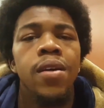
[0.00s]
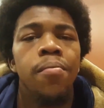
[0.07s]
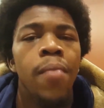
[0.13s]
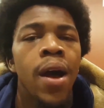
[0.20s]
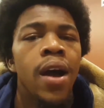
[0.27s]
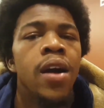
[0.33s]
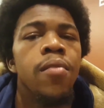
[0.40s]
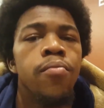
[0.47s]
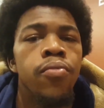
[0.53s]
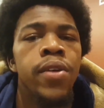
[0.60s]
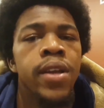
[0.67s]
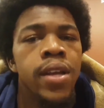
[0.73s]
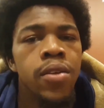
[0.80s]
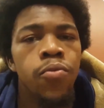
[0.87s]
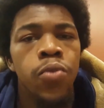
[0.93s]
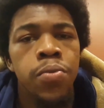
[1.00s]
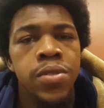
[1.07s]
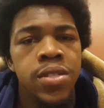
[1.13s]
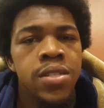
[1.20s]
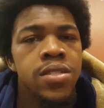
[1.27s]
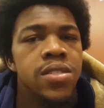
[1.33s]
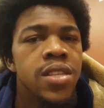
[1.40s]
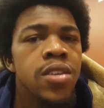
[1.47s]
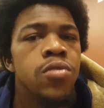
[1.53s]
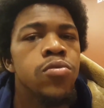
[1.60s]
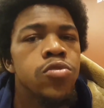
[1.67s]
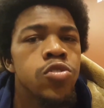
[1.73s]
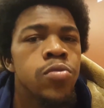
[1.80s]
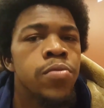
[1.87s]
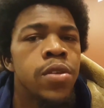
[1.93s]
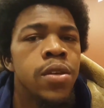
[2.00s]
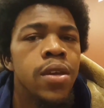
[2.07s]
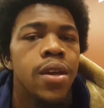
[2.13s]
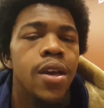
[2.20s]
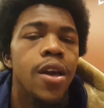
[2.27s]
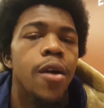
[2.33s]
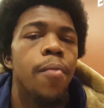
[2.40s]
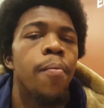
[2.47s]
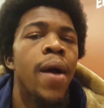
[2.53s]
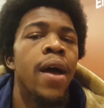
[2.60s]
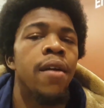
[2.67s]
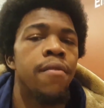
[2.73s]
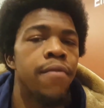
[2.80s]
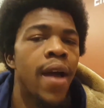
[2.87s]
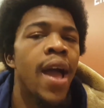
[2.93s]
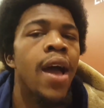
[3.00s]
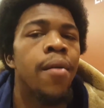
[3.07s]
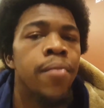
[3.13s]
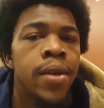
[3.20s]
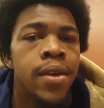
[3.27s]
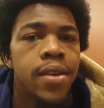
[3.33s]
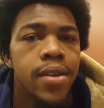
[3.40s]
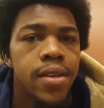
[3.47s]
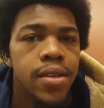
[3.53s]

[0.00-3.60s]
my upbringing, what was instilled to me, my environment.